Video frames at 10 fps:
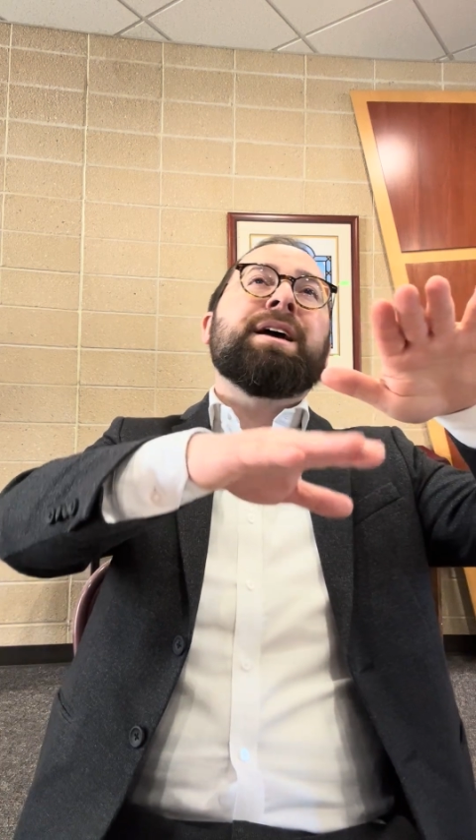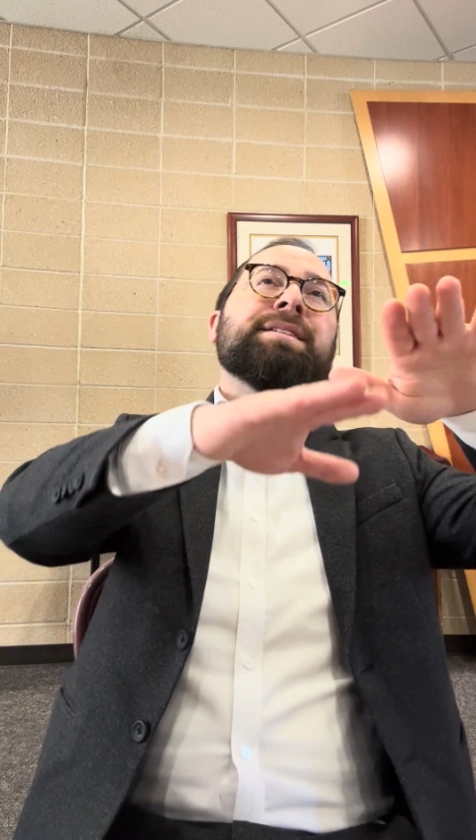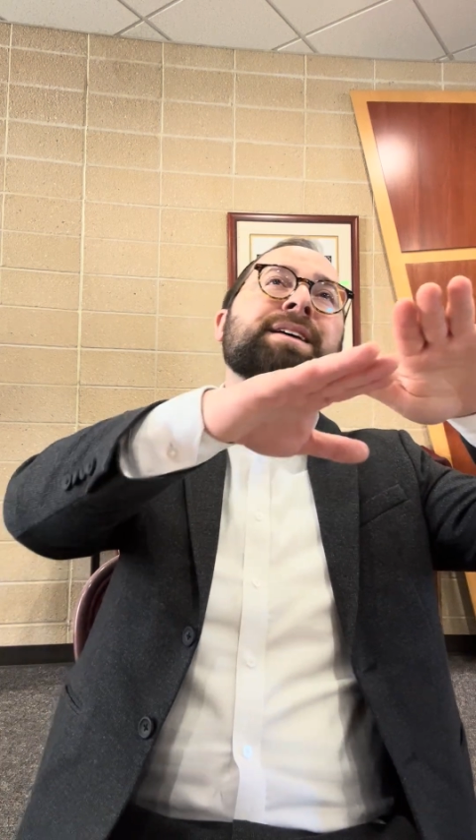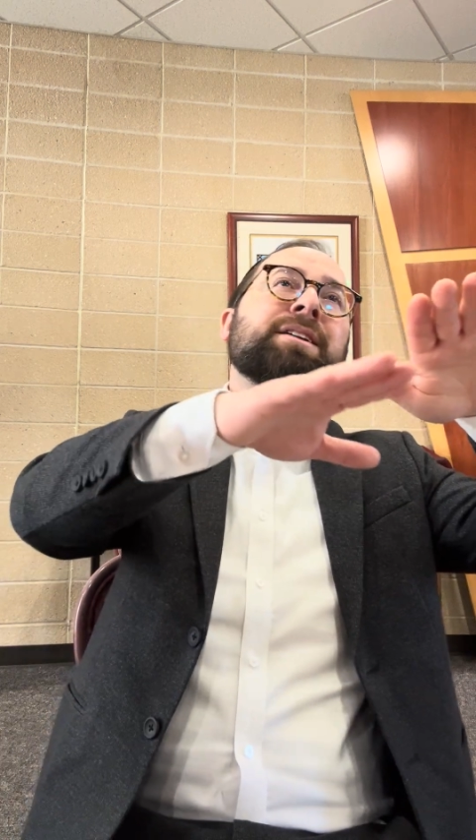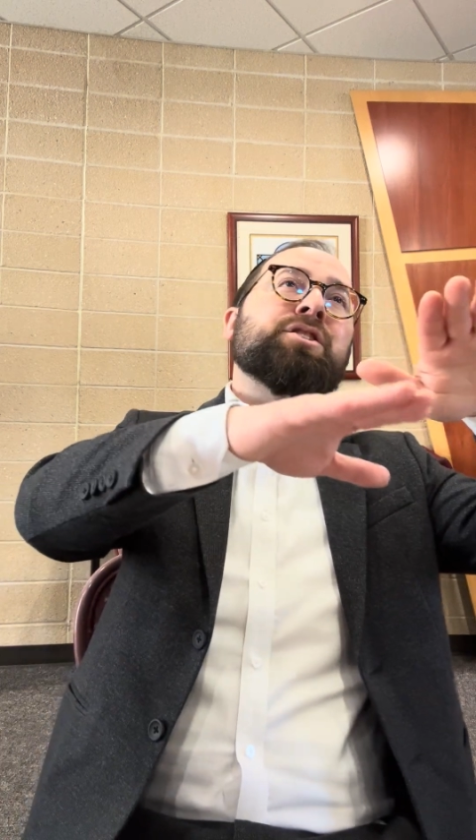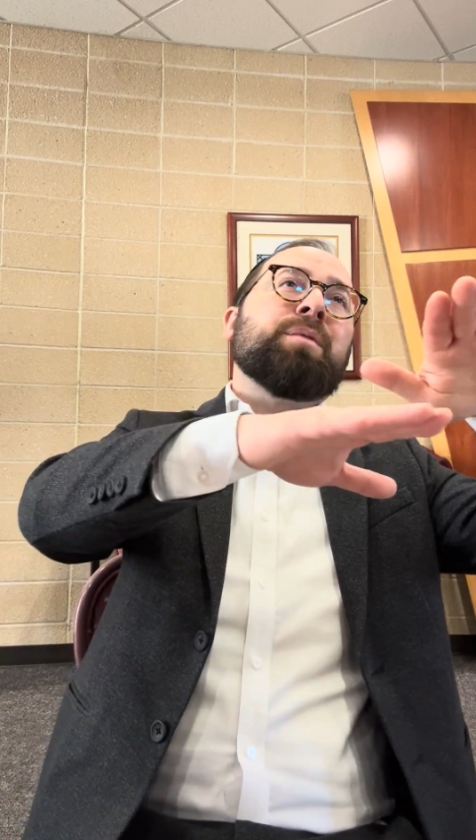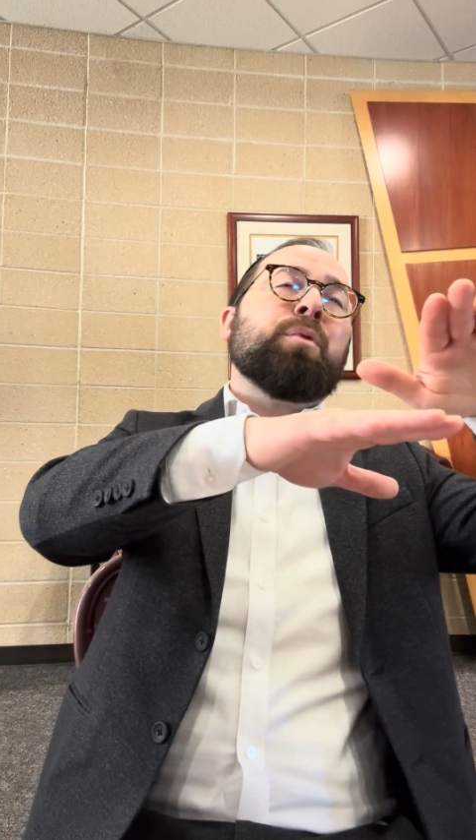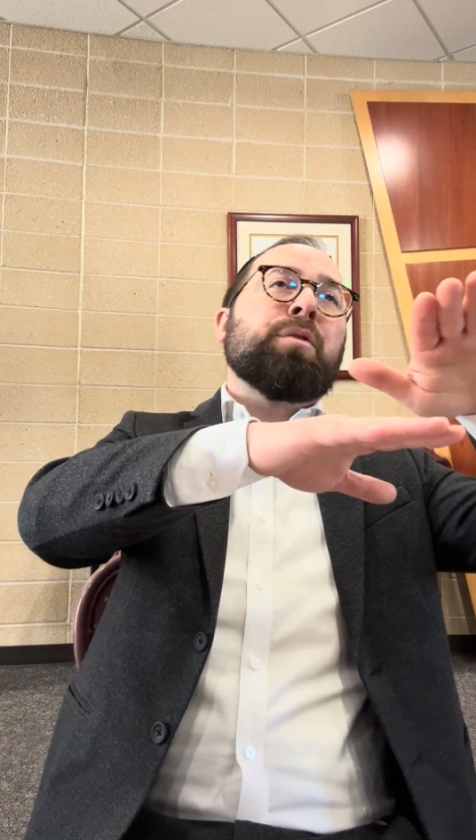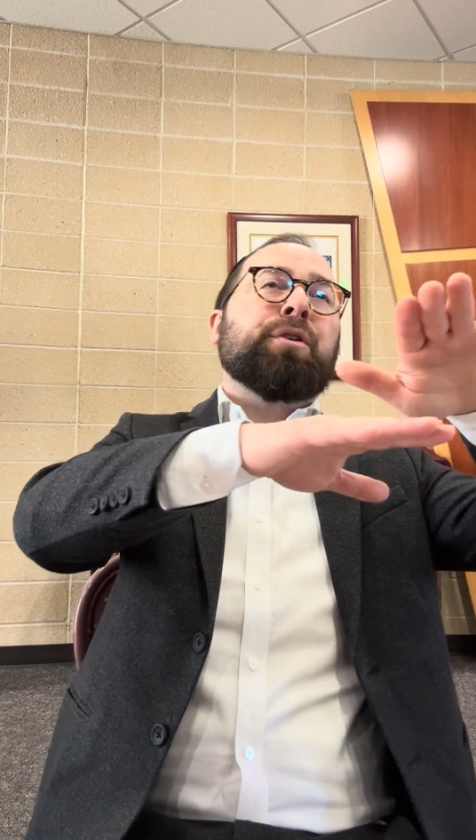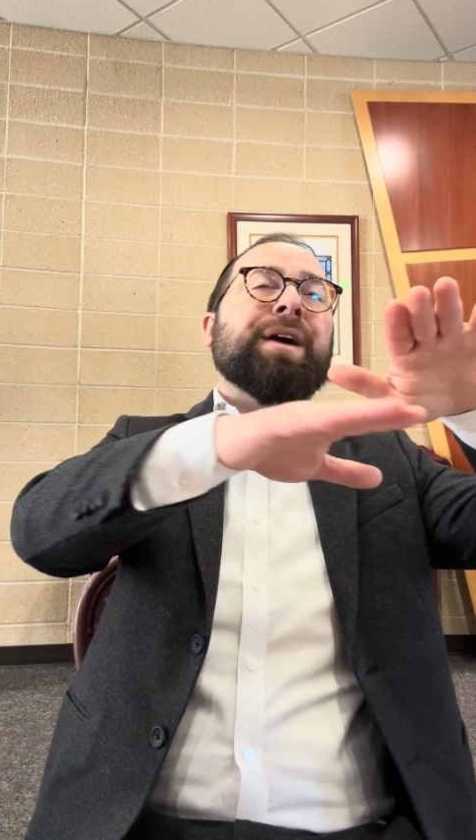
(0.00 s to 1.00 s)
touching
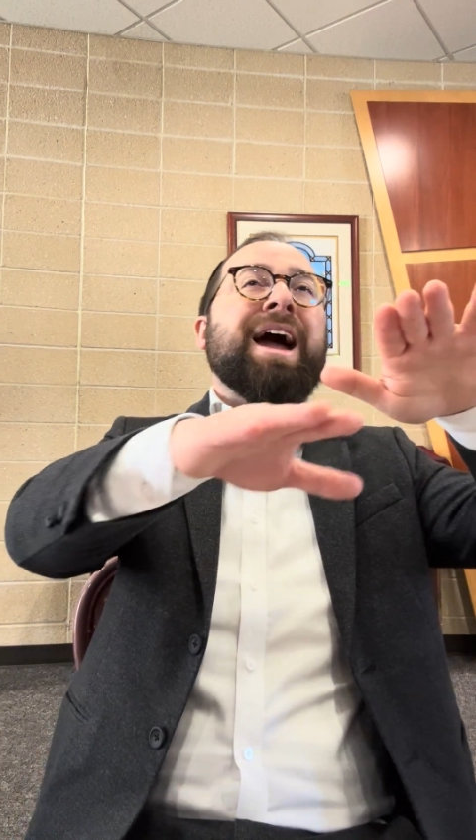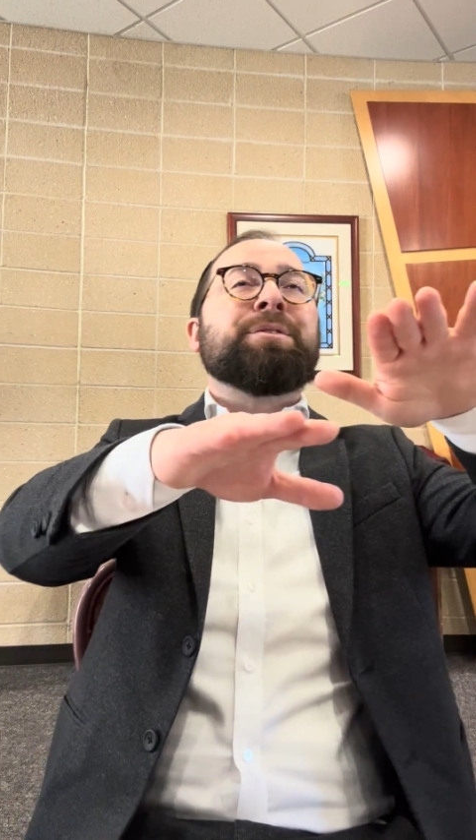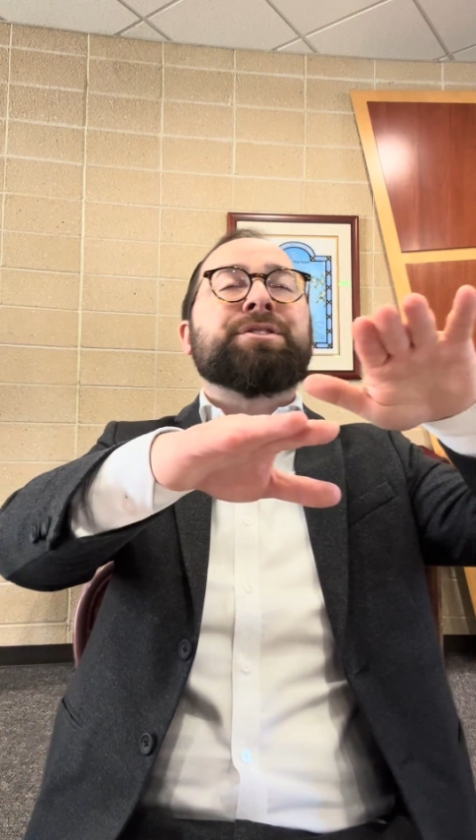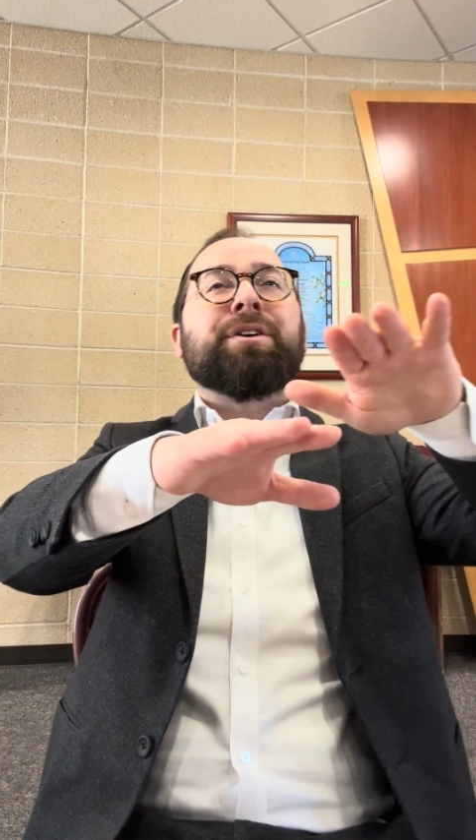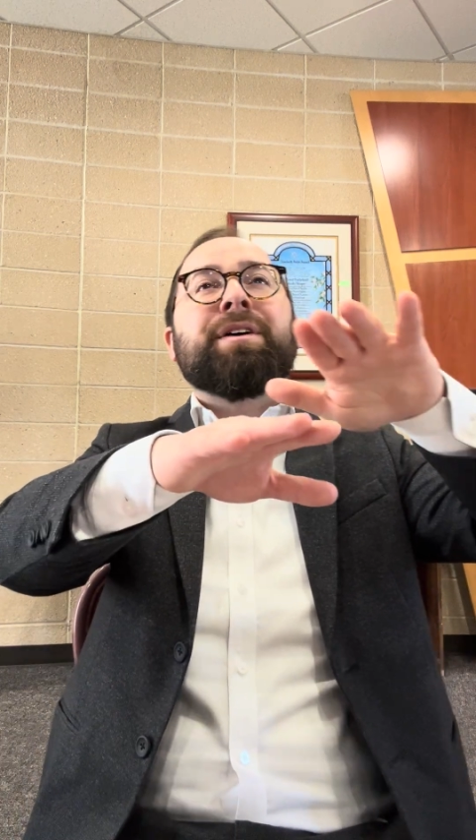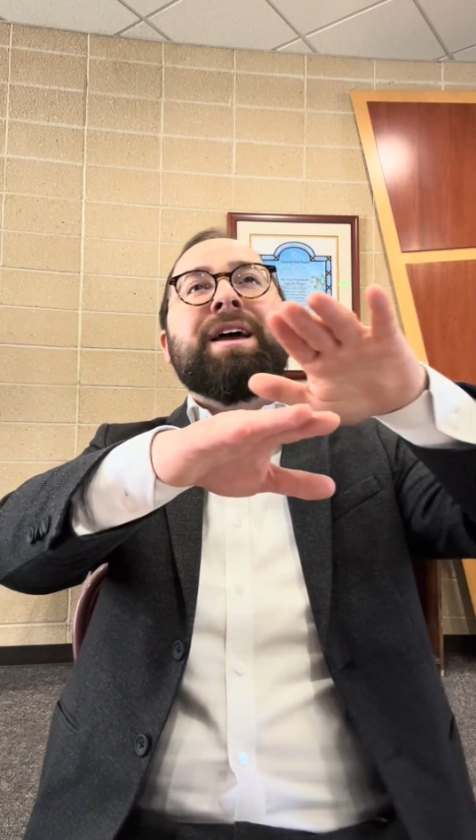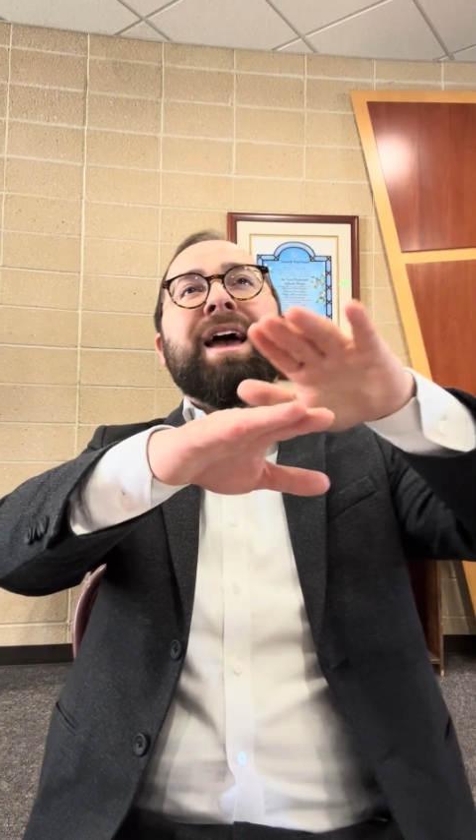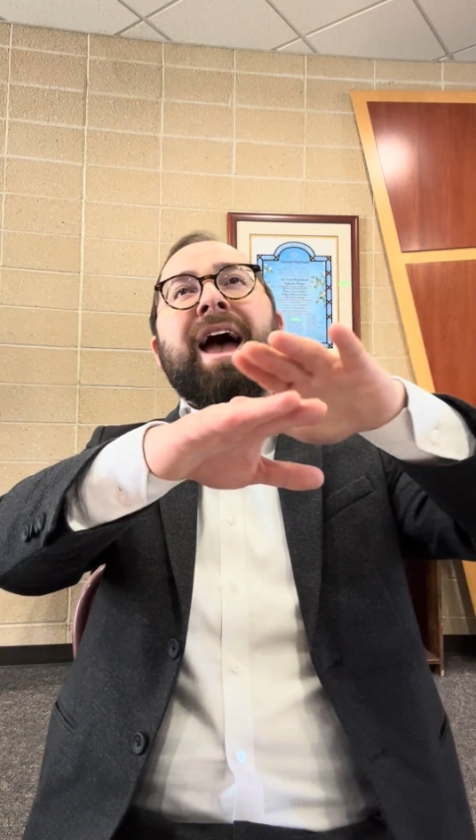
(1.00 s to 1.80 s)
both your counter